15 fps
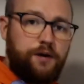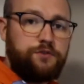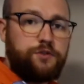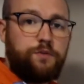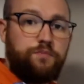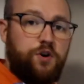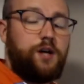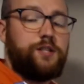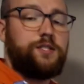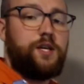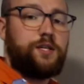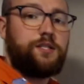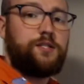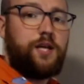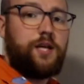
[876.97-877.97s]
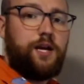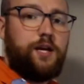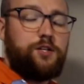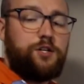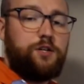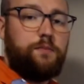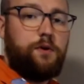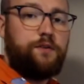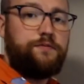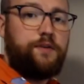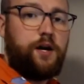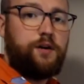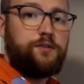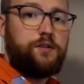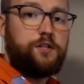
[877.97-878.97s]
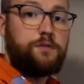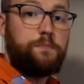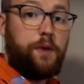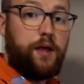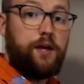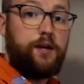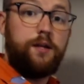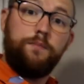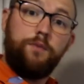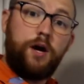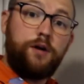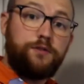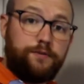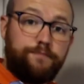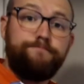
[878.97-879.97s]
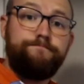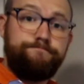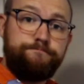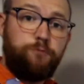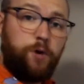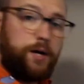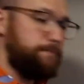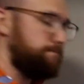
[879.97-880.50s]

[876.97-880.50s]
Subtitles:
processes that HTML file to display it in the browser, right?